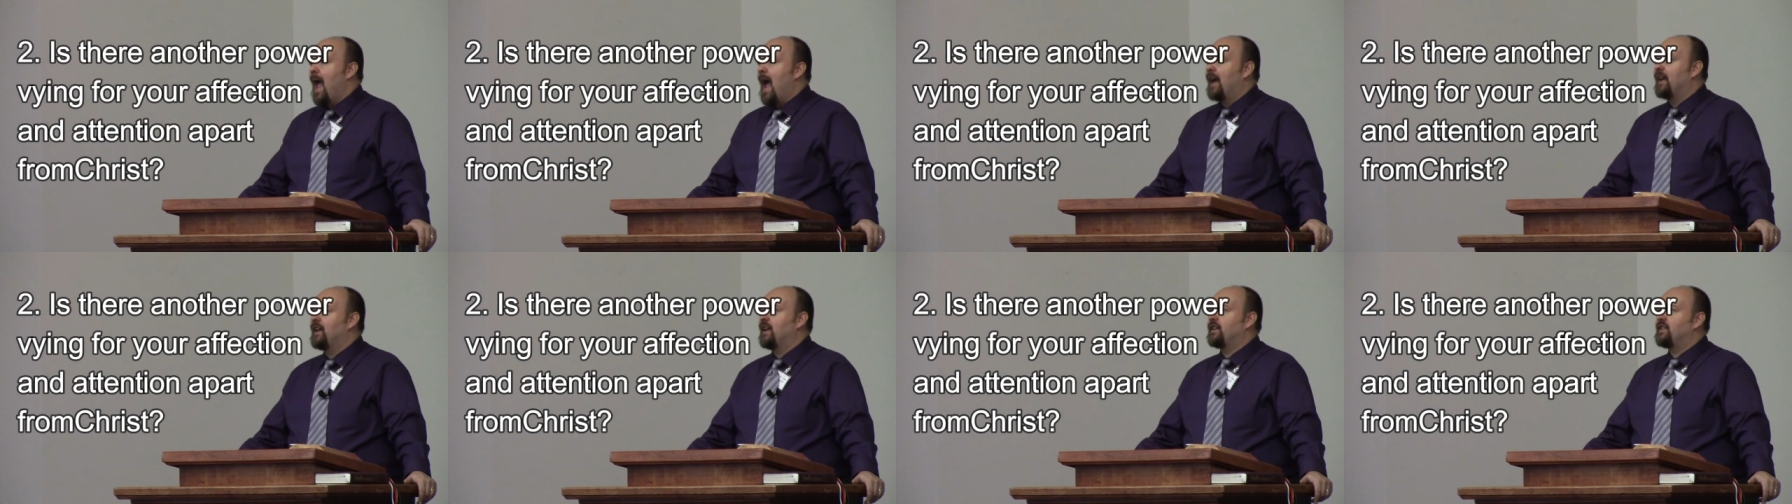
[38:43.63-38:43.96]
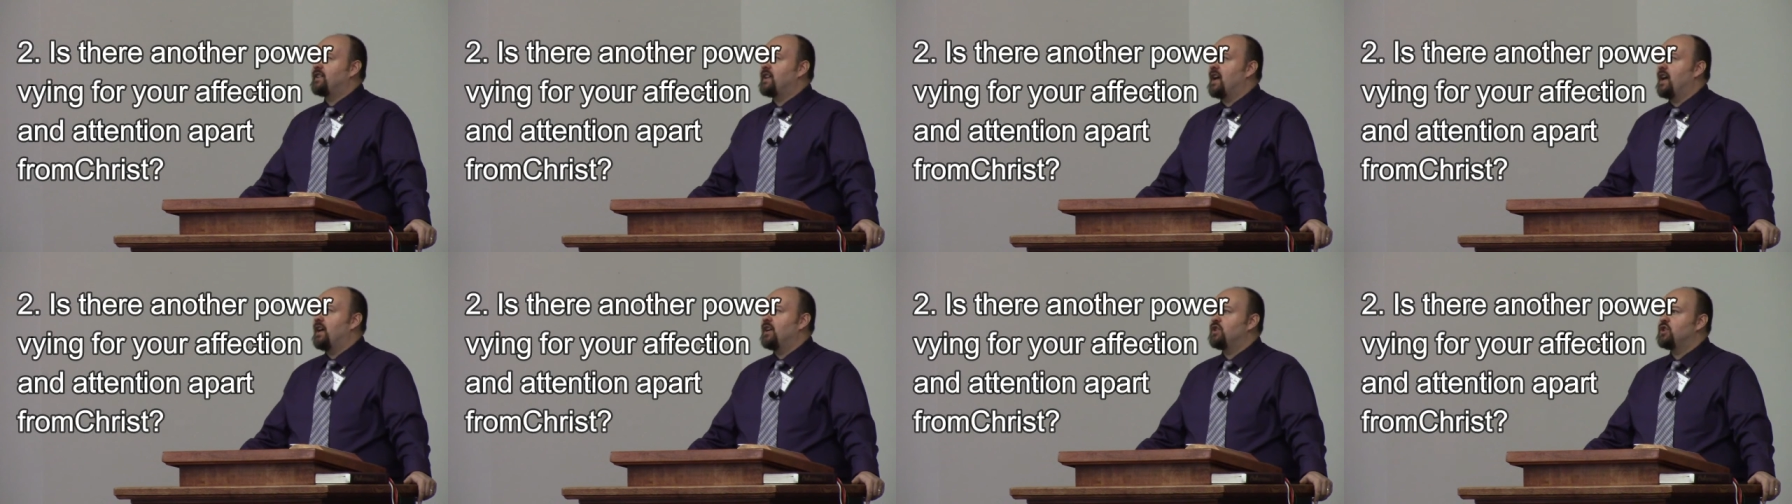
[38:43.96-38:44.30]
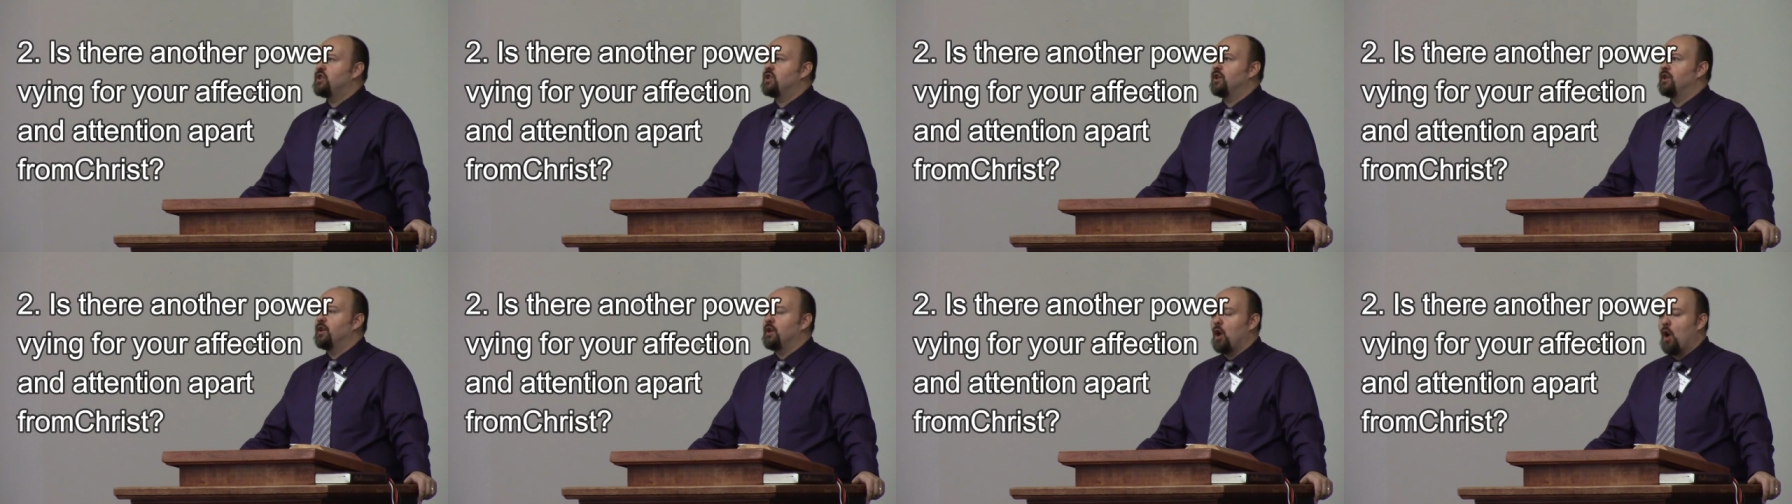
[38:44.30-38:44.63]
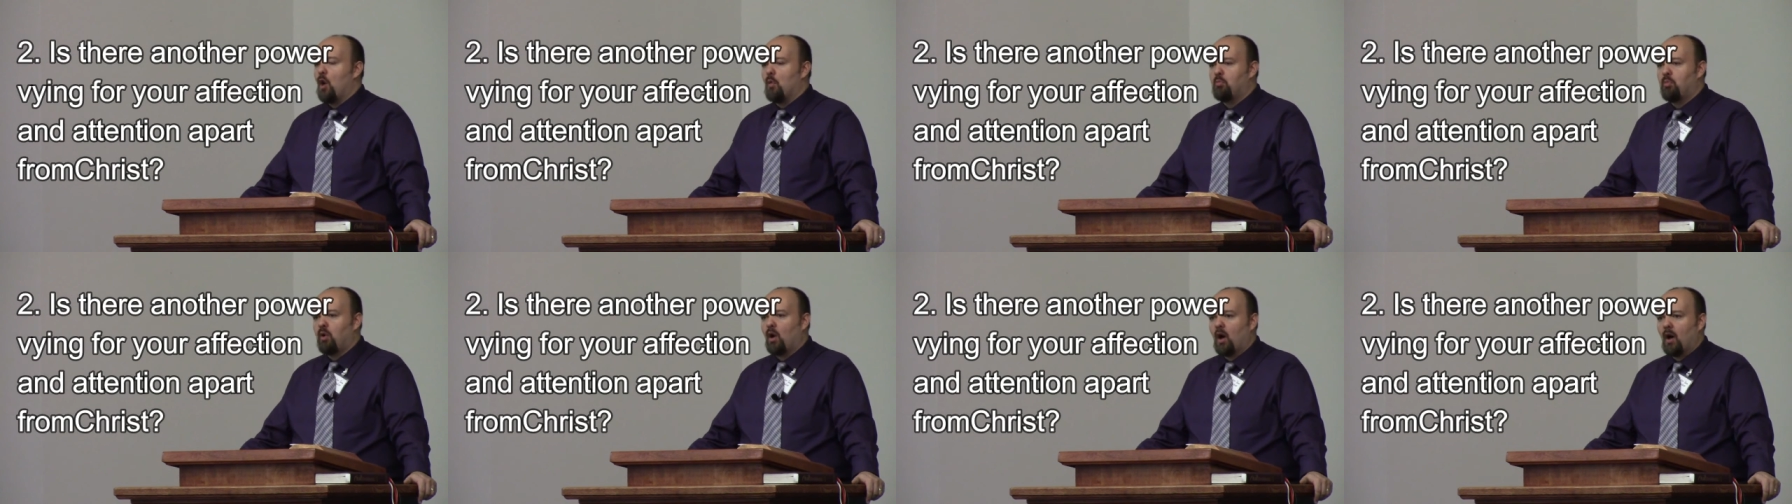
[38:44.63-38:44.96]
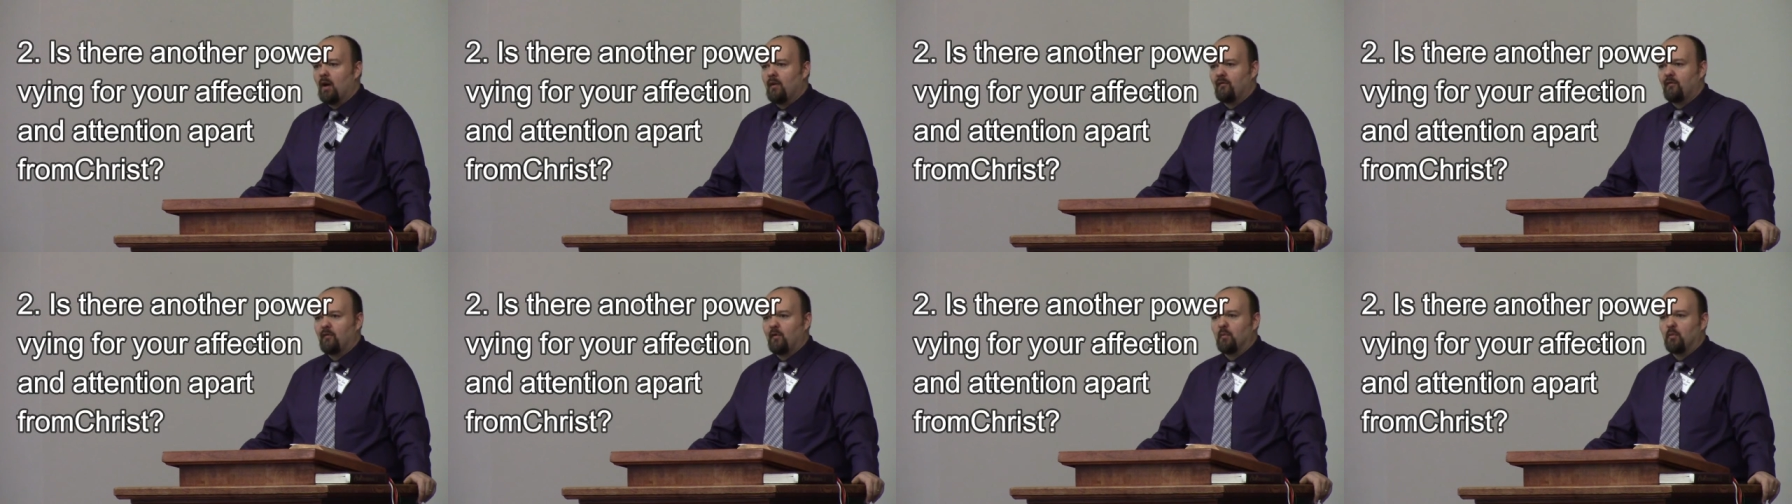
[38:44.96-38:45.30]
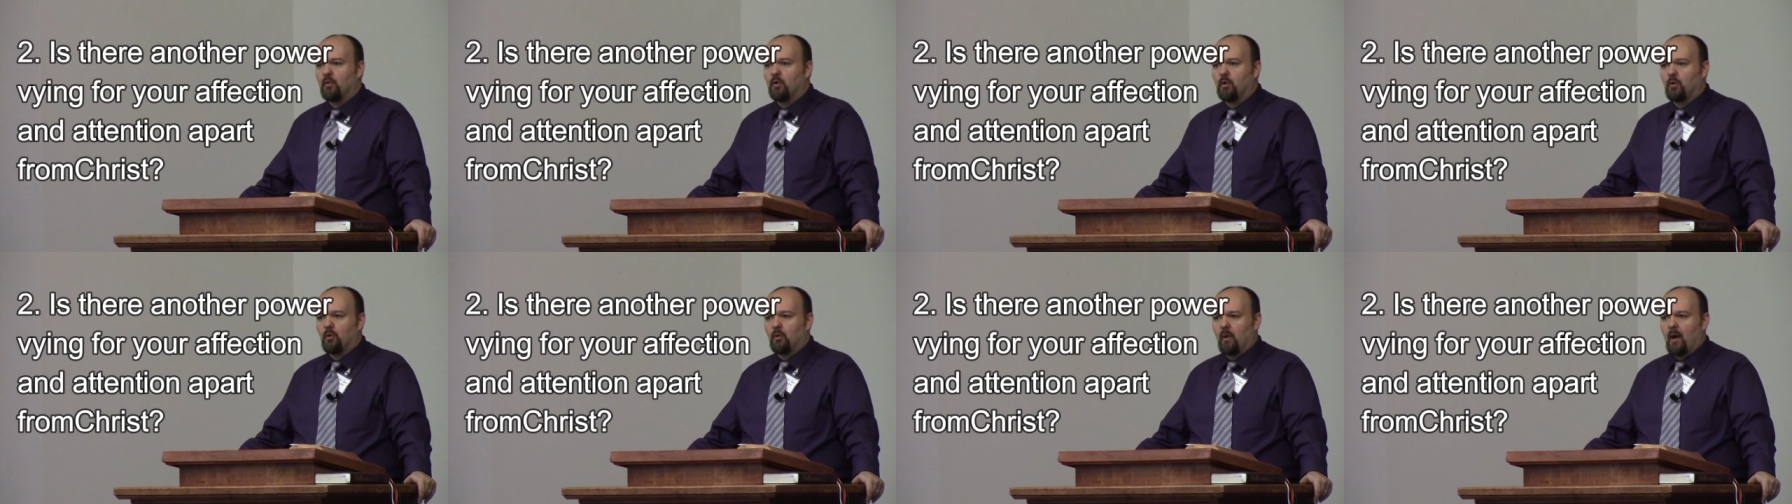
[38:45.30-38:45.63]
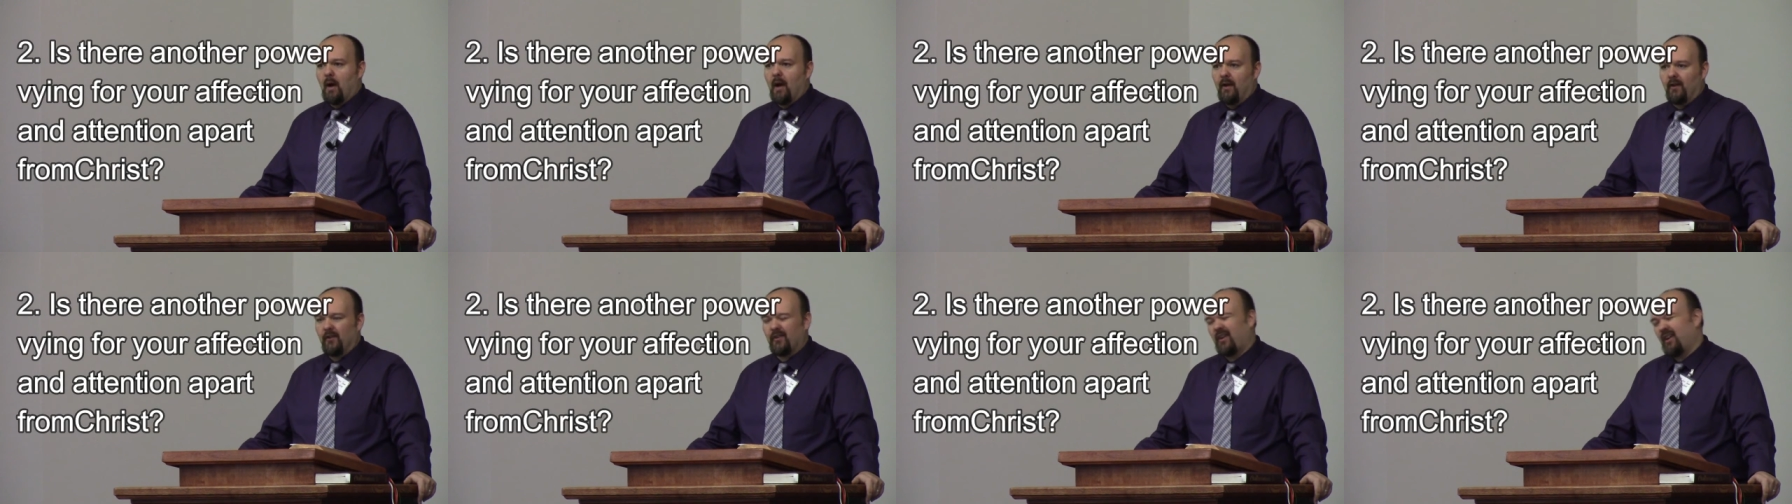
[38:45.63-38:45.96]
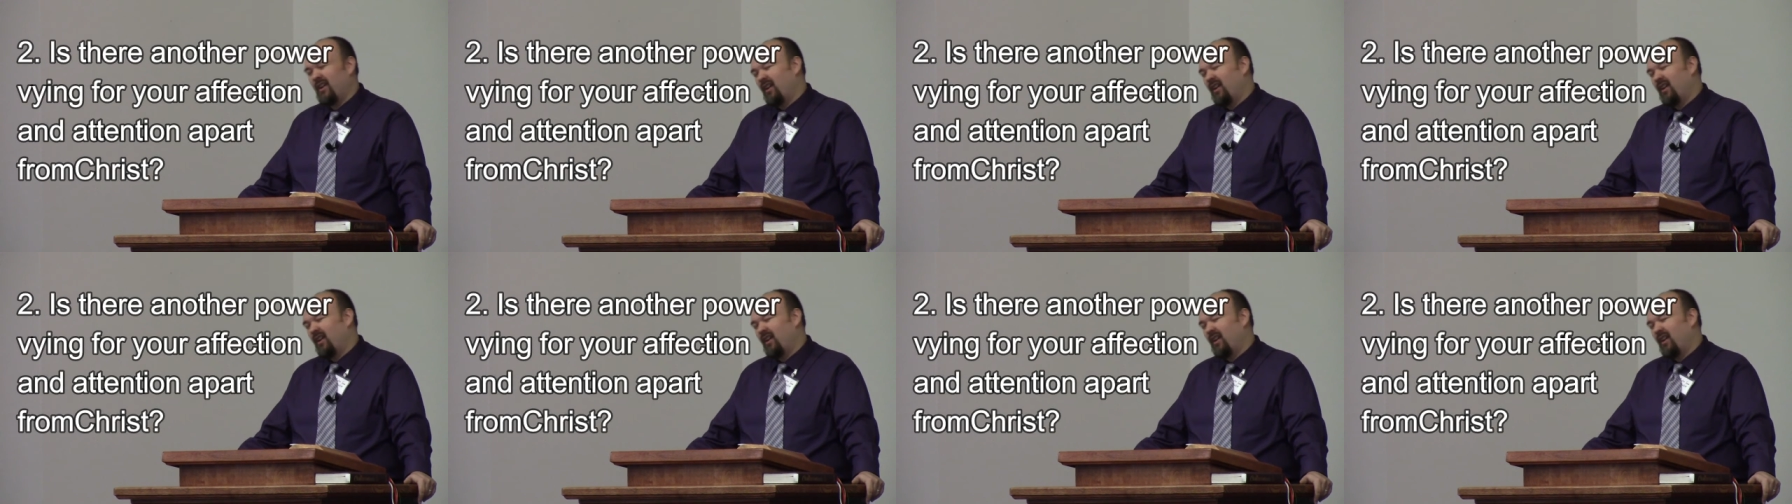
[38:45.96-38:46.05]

and attention apart from Christ?